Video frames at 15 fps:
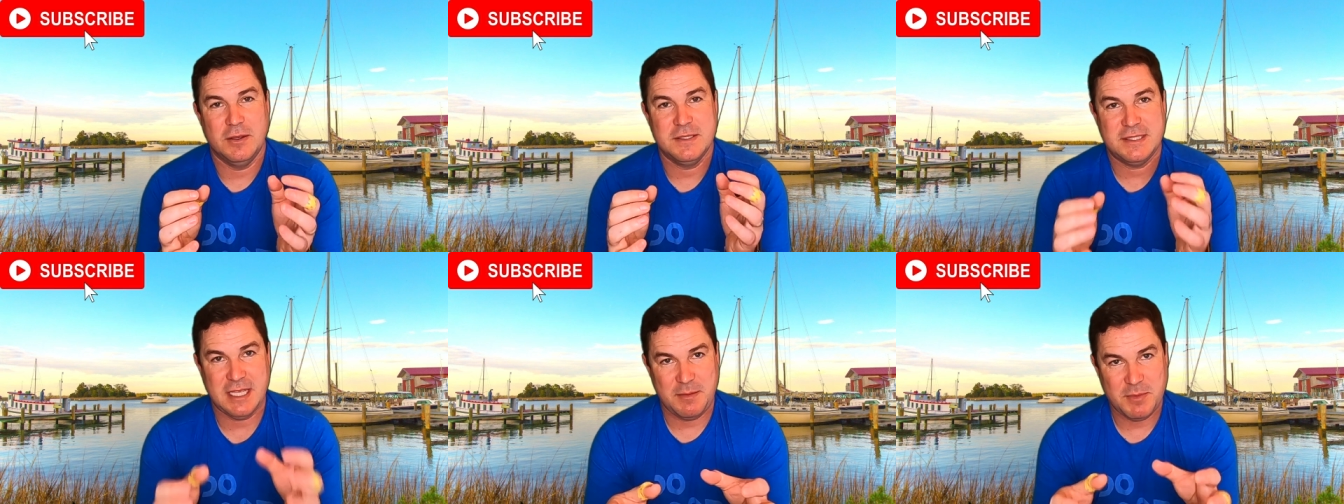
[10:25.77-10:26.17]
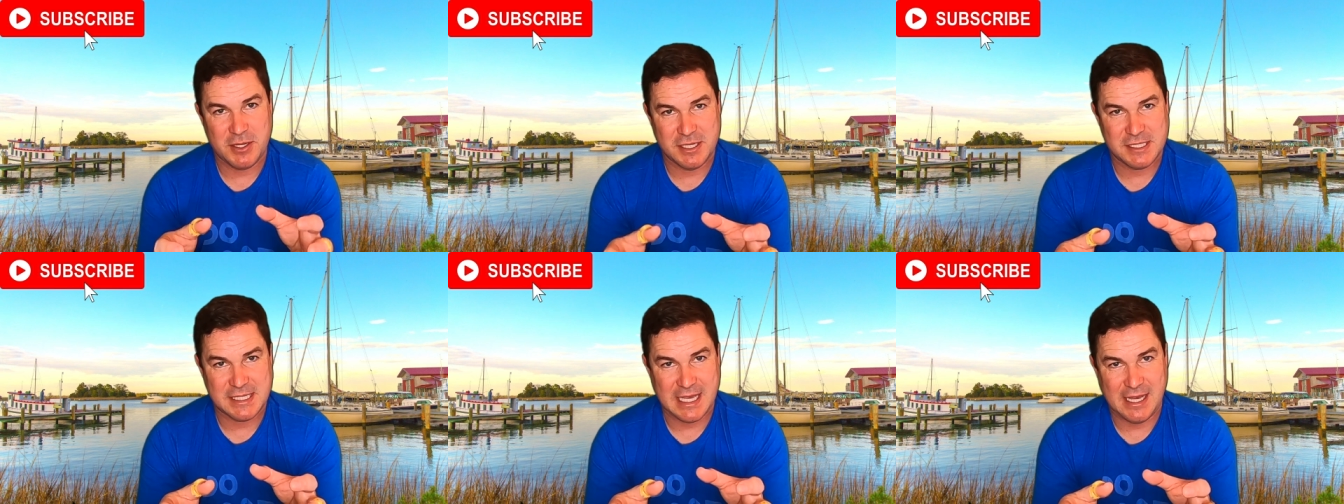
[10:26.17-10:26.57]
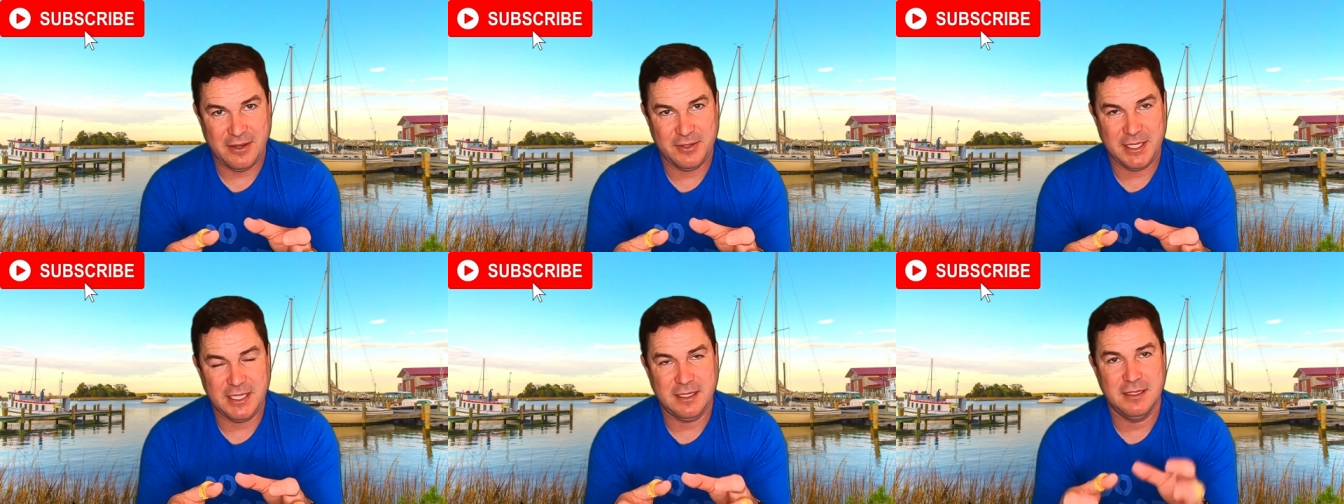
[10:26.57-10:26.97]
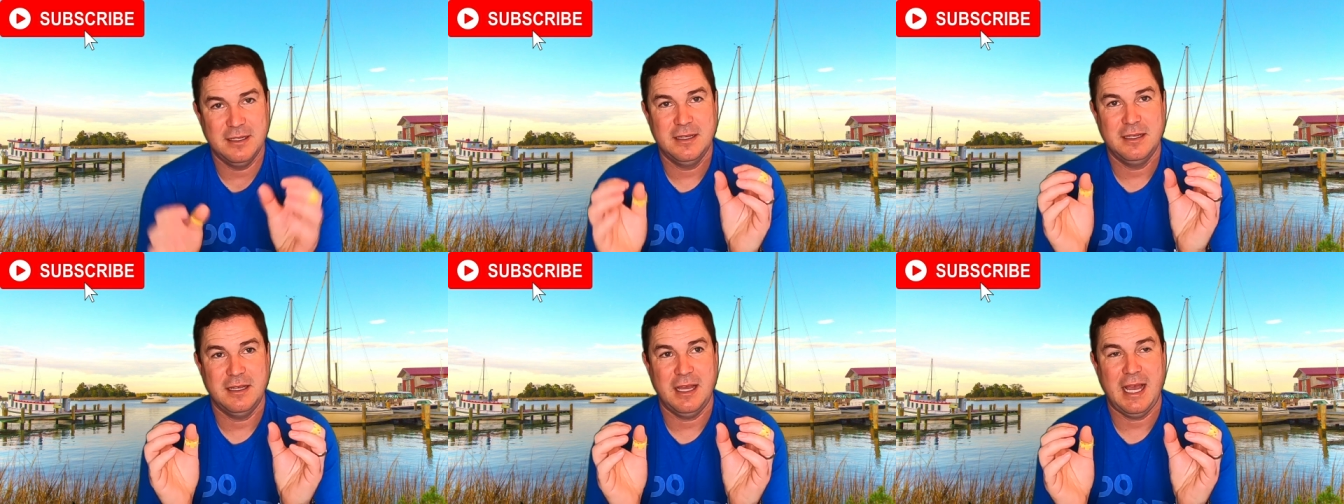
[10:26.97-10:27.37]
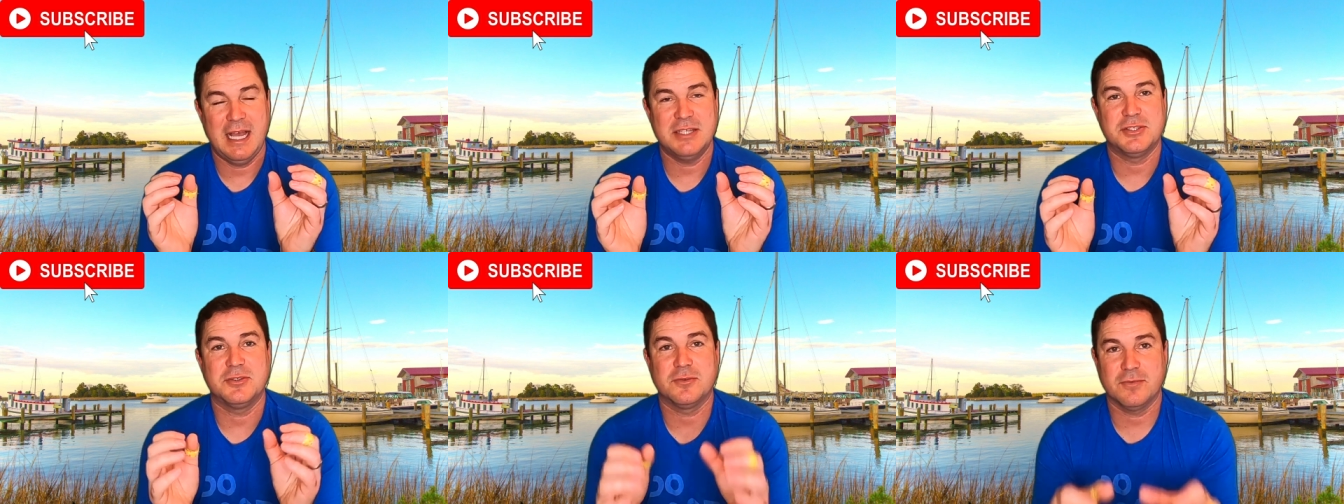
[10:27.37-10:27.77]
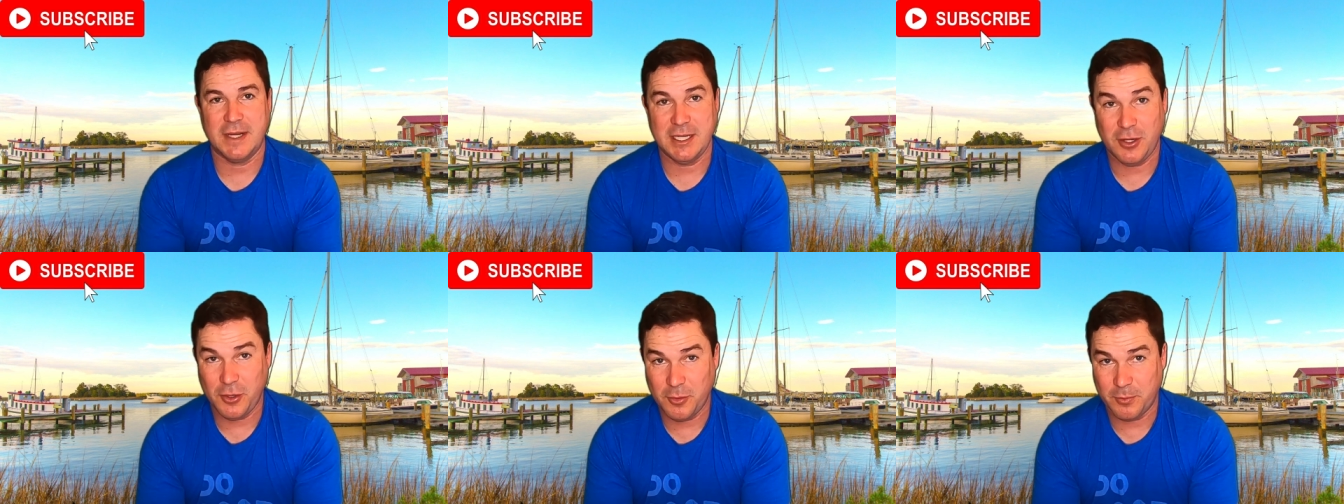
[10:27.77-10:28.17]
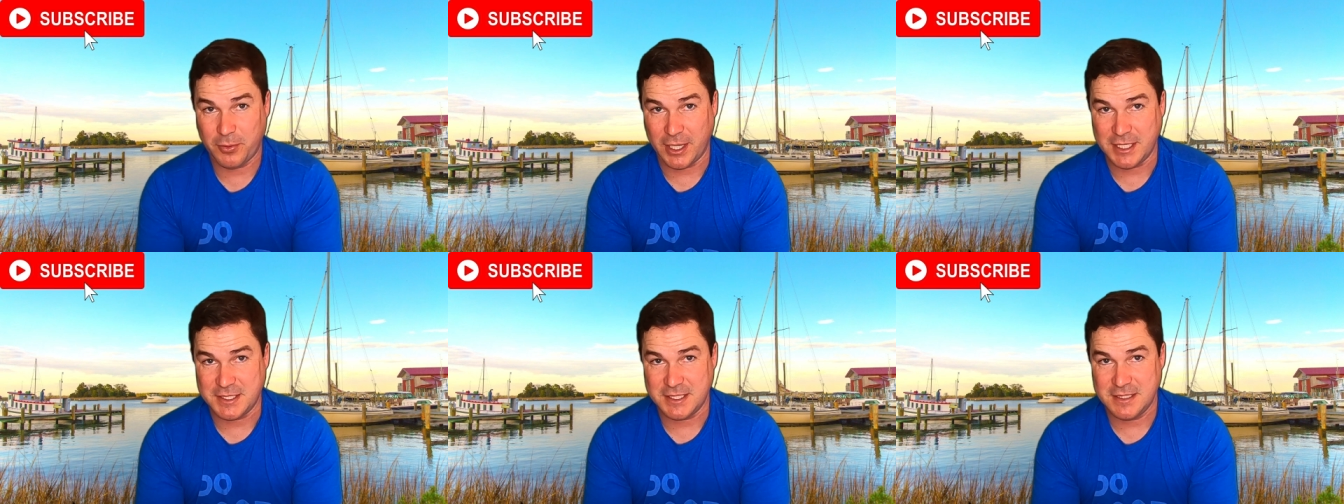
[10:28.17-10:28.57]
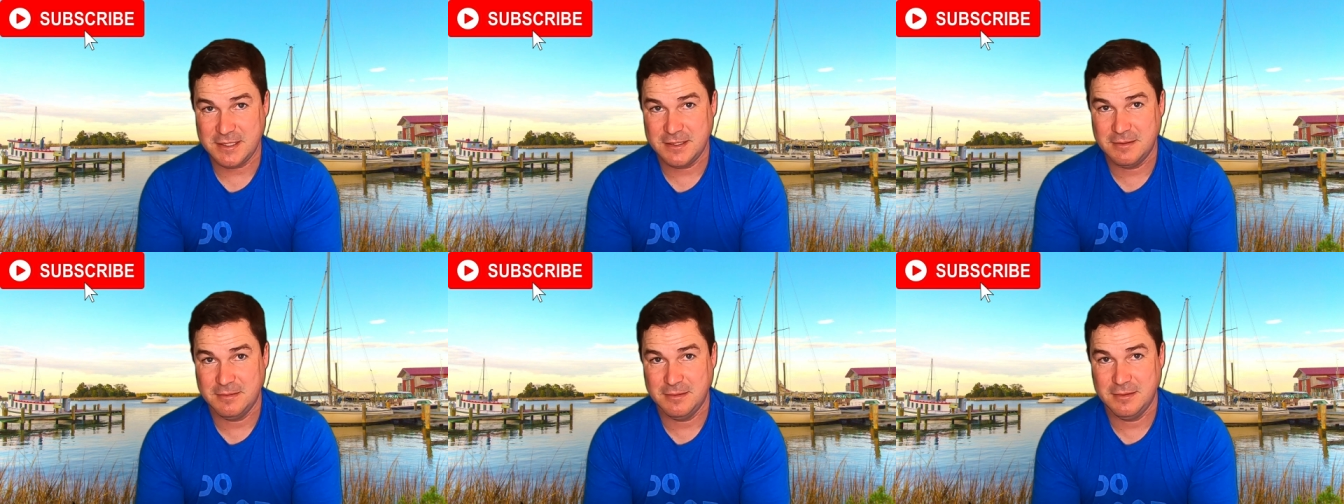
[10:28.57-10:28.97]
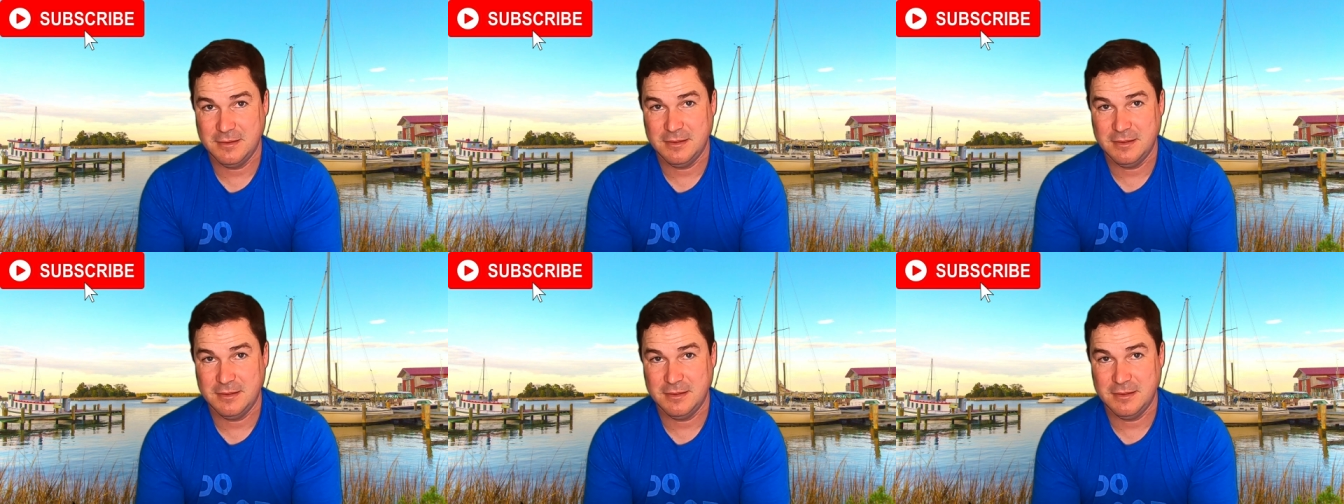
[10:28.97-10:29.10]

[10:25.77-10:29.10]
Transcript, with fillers: St. Mary's County has great home prices.